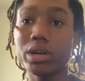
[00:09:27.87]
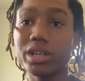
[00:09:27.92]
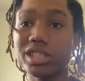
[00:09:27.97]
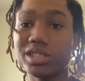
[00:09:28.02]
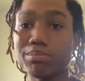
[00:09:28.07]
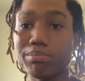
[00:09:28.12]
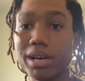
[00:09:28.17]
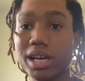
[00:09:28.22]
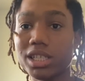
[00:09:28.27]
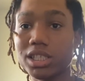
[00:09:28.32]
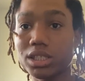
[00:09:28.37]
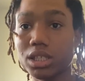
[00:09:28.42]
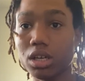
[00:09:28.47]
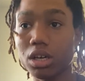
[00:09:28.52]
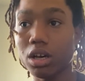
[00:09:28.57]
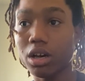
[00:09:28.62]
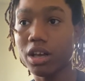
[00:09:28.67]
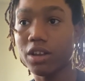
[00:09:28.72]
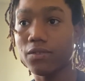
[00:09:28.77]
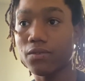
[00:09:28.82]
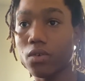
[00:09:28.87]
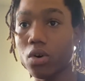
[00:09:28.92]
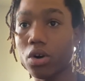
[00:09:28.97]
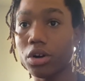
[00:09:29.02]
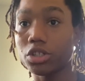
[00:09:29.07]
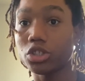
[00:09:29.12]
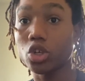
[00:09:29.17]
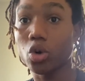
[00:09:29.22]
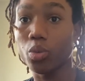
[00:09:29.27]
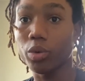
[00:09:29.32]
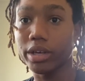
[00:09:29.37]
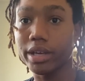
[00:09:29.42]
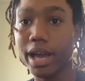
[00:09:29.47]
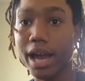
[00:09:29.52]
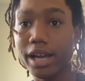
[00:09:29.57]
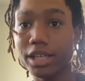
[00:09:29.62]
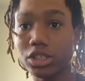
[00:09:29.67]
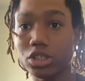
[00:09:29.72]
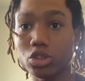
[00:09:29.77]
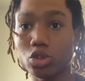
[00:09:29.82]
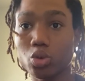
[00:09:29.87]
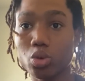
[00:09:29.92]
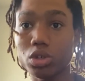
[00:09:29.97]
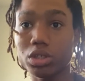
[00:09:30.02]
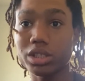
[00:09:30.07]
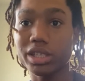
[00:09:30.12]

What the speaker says: is best as far as your reaction towards